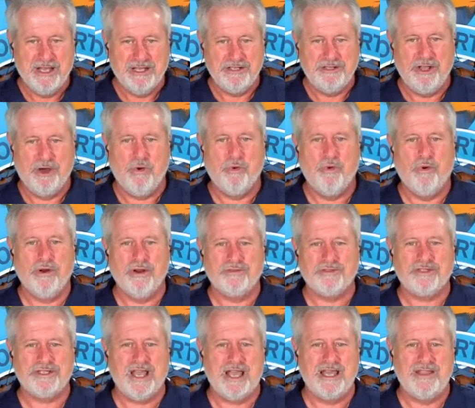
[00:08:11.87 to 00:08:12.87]
don't want to
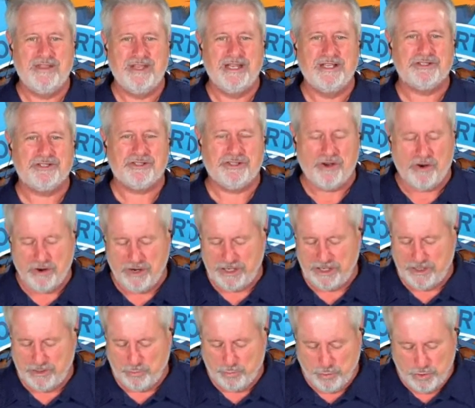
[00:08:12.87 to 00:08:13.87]
say that it started
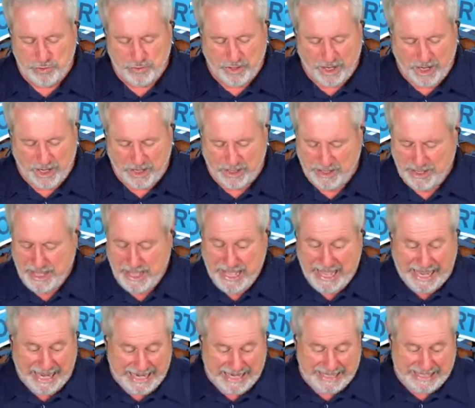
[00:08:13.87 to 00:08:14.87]
in Wuhan,
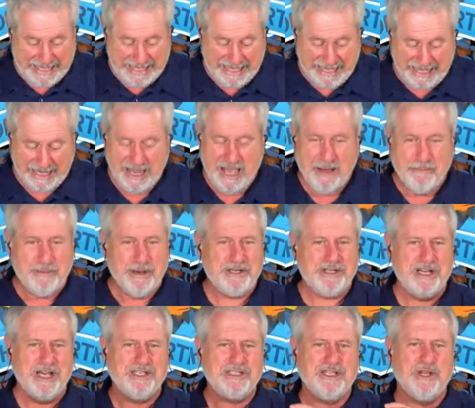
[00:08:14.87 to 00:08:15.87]
and it did. But
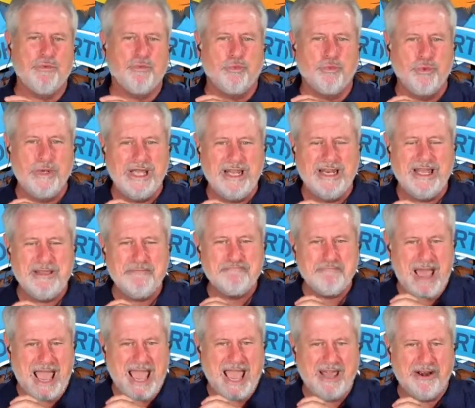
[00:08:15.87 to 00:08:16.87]
does it really
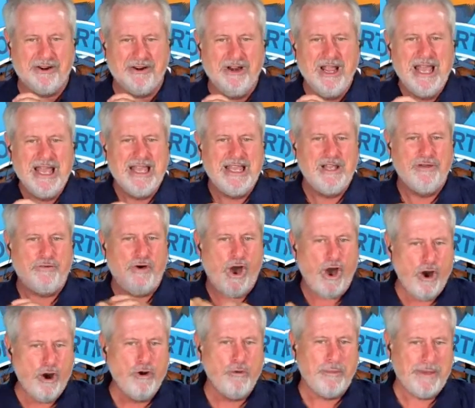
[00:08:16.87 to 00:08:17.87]
matter if
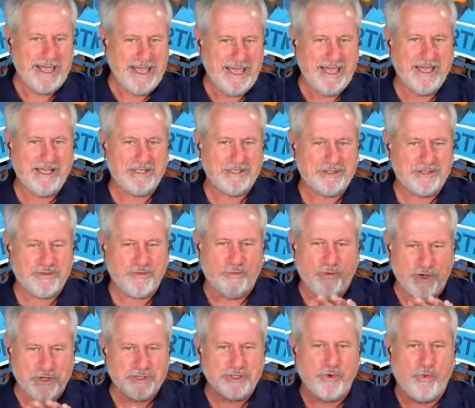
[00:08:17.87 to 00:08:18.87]
Hope Hicks
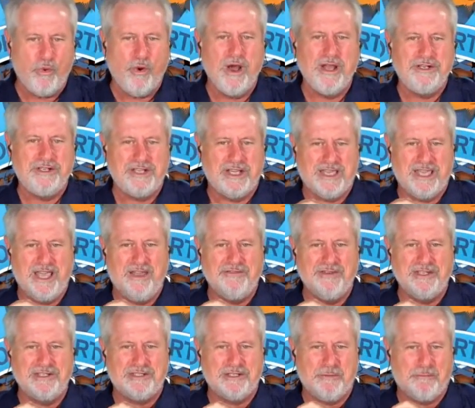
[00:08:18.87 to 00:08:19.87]
was the one to give
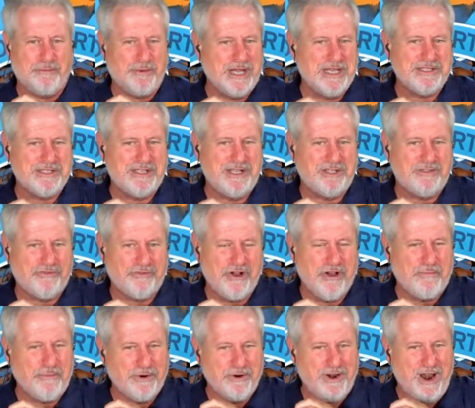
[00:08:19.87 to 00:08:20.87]
it to President
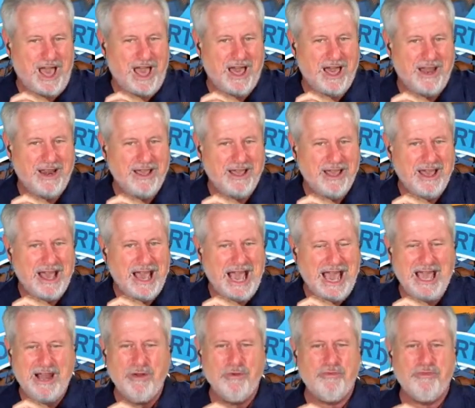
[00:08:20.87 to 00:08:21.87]
Trump or not?
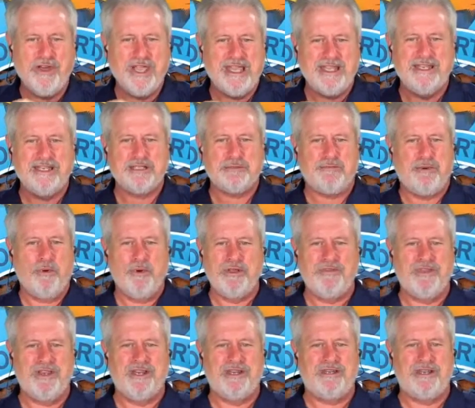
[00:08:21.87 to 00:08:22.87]
I don't think at this point
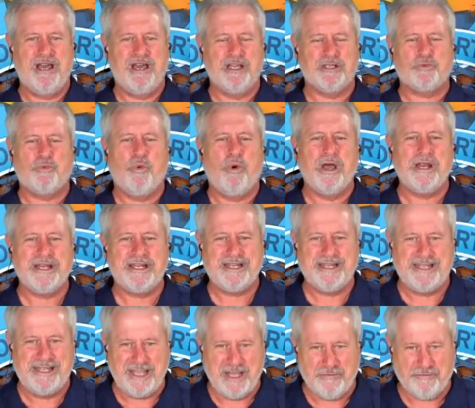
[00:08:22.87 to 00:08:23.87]
that it does. What
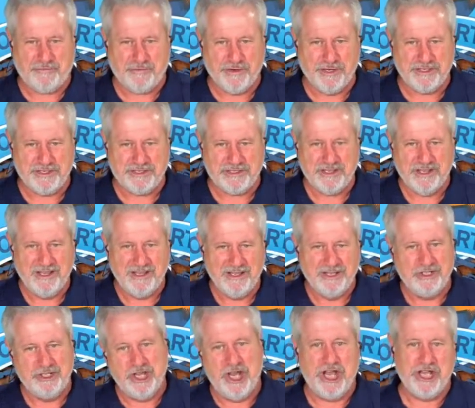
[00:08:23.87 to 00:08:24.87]
difference
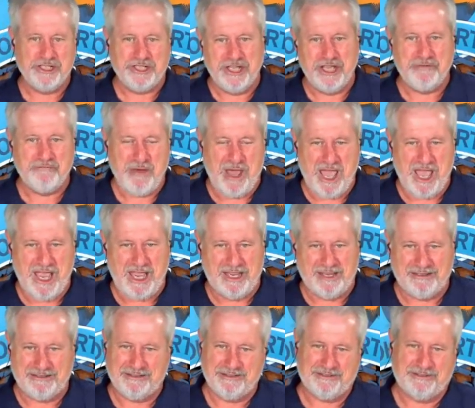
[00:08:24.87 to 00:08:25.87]
does it
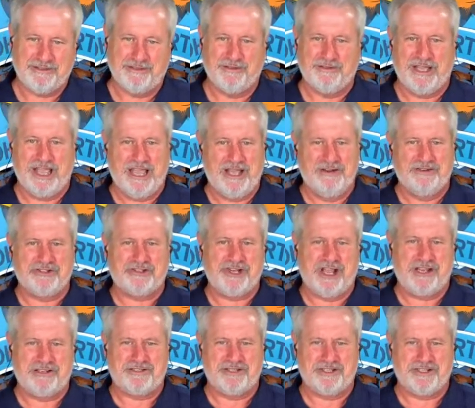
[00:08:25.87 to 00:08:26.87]
make,
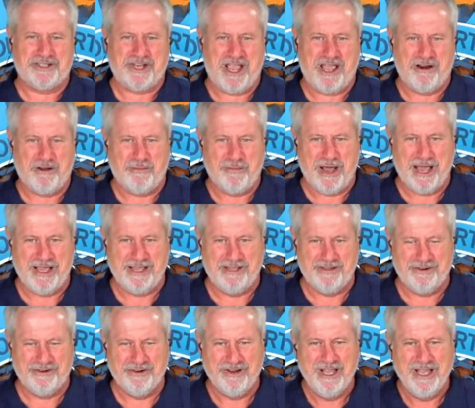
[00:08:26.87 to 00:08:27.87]
to channel my
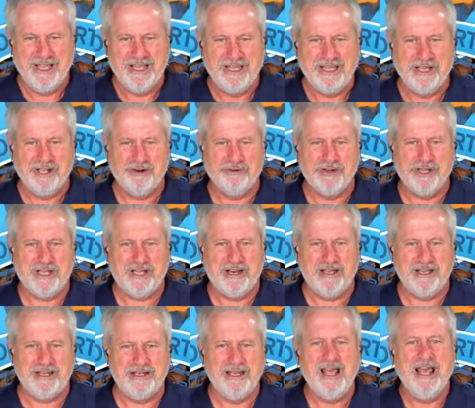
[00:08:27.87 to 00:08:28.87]
inner Hillary
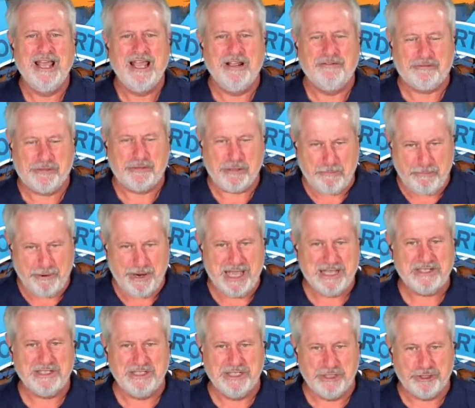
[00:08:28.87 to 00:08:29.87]
Clinton, if the
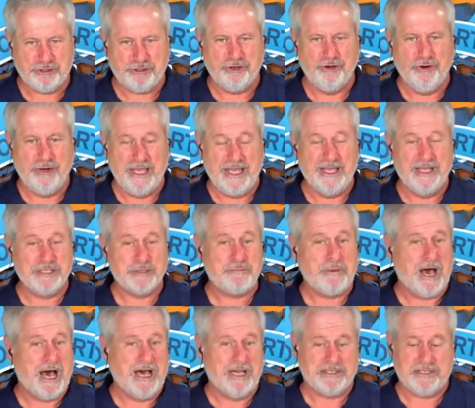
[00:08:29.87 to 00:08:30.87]
president truly is
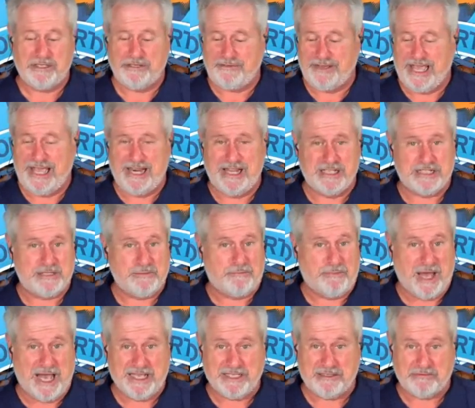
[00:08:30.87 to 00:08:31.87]
positive, and it's a
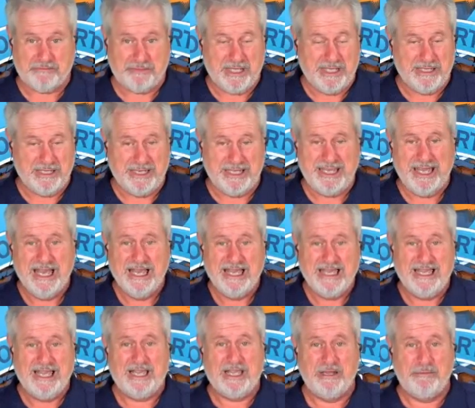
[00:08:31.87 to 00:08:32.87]
possibility
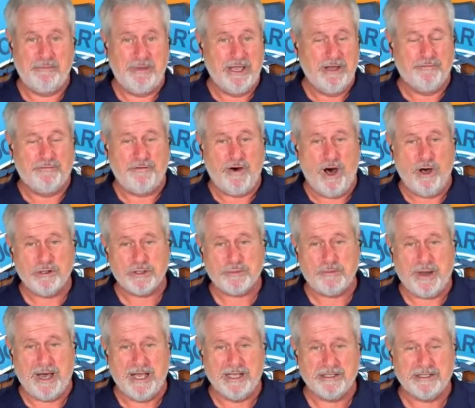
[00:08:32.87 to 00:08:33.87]
it could be a false
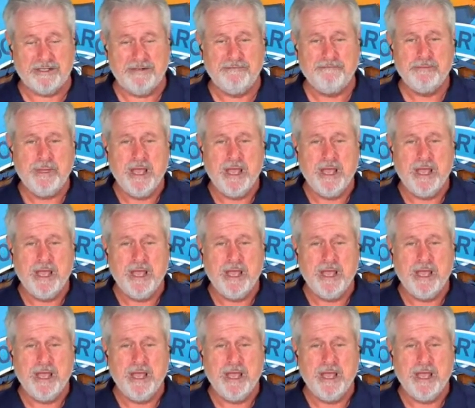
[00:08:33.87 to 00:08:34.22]
positive,